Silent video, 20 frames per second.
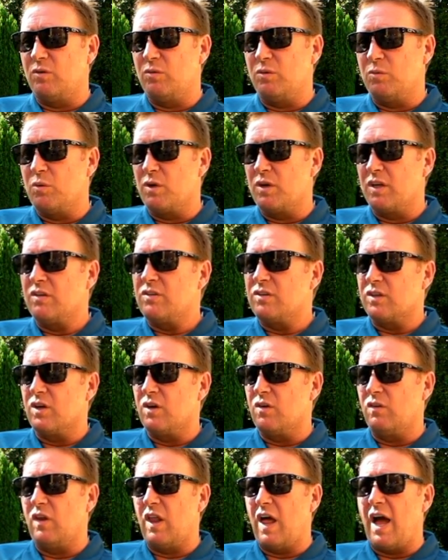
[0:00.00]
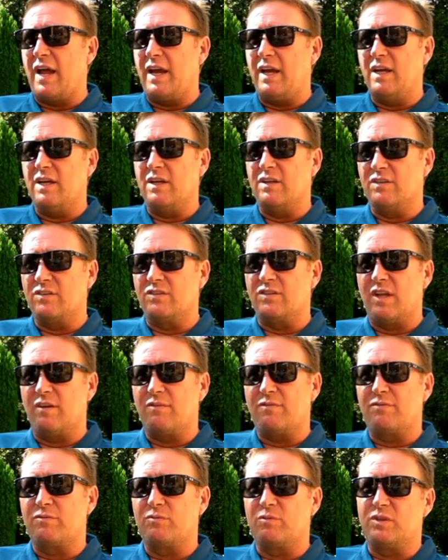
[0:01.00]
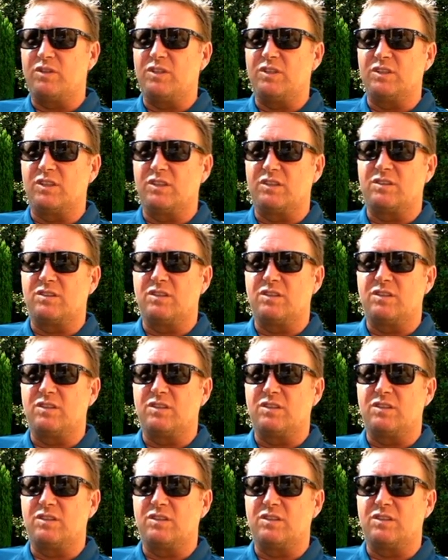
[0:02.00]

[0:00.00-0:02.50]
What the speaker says: We wanted to go light and stiff, which is